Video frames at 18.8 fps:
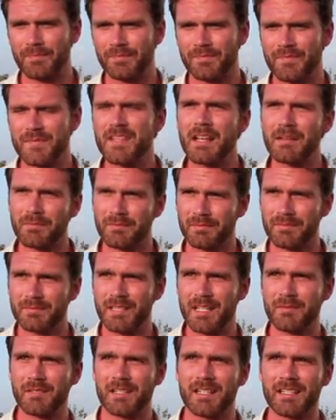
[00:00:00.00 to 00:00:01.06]
Same
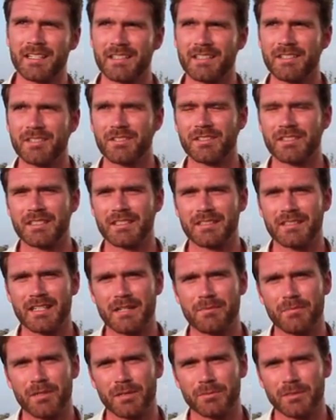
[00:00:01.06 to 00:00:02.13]
kind of condition
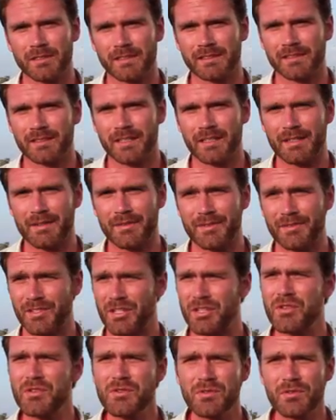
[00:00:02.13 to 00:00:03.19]
in Berbera. There's a
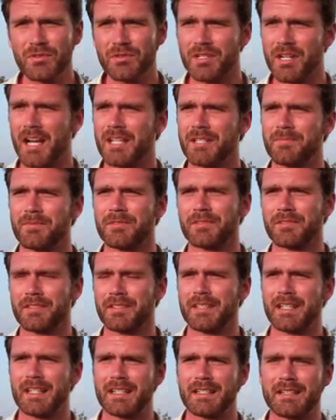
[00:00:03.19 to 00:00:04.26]
huge hospital
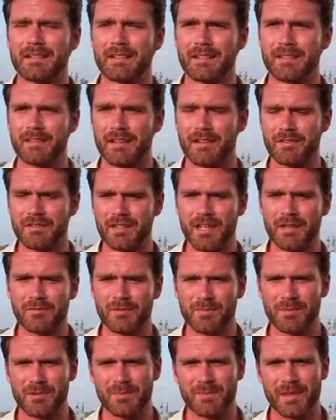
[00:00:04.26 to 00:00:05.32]
that, as I understand, was
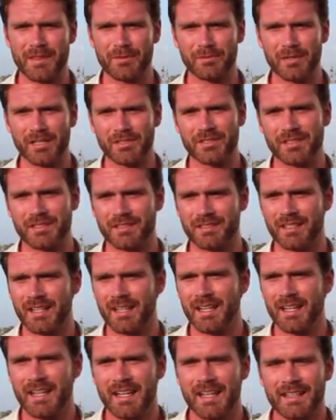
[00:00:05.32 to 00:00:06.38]
built by the Russians.
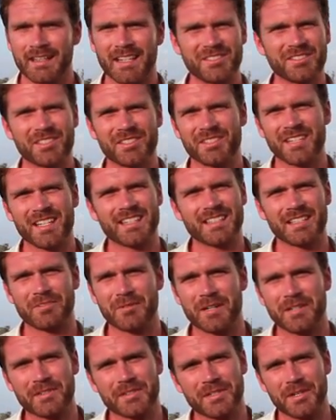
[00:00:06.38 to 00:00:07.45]
That's just sitting there
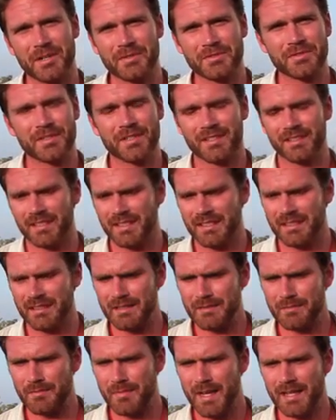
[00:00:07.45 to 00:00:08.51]
right on the coast,
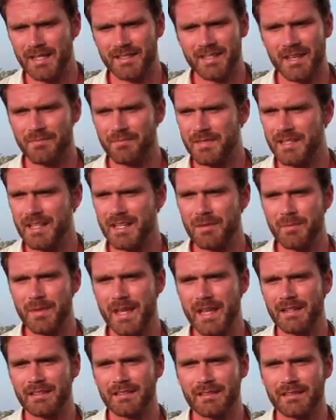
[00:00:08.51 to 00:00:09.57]
and it's empty and
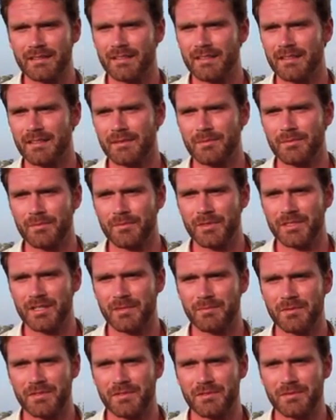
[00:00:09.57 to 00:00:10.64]
abandoned, which I
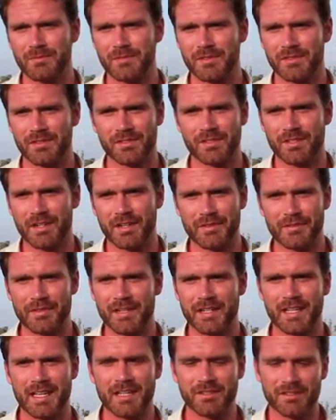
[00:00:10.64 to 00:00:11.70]
presume is just another
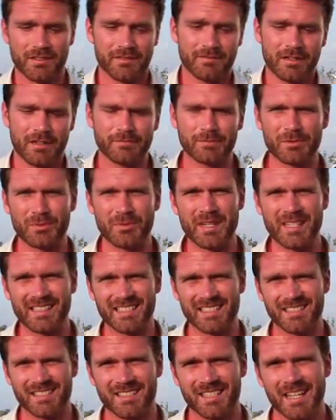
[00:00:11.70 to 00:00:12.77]
indication of government
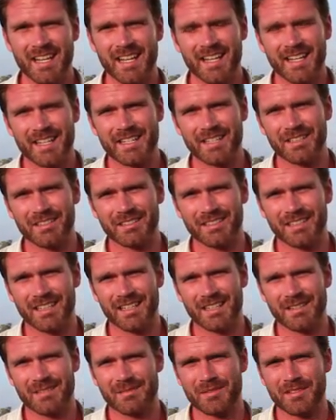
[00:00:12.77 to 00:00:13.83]
weakness here.
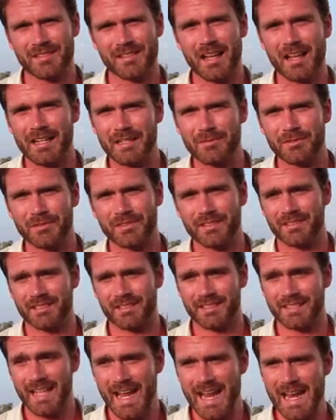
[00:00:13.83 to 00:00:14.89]
It's not able to
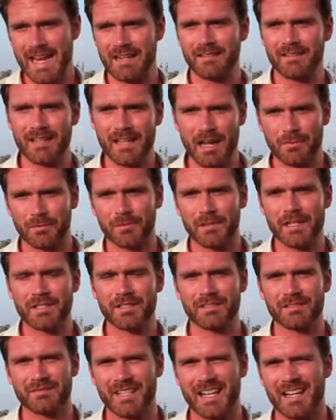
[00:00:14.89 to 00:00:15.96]
sustain the
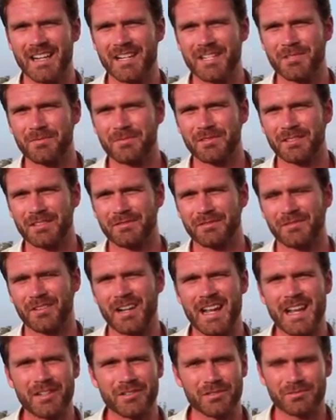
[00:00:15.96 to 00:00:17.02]
operation of that hospital due to
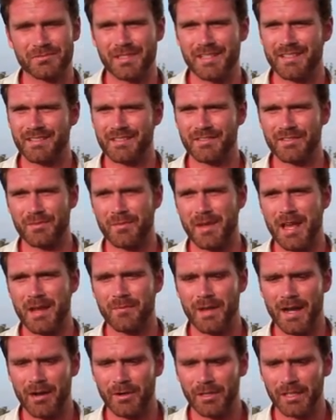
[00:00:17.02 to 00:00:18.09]
financial reasons or
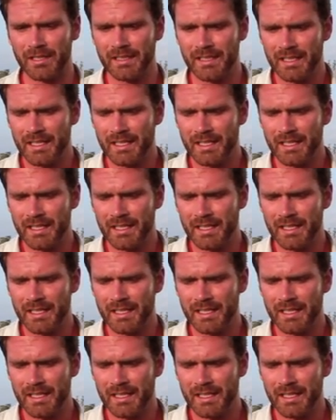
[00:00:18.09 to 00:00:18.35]
manpower.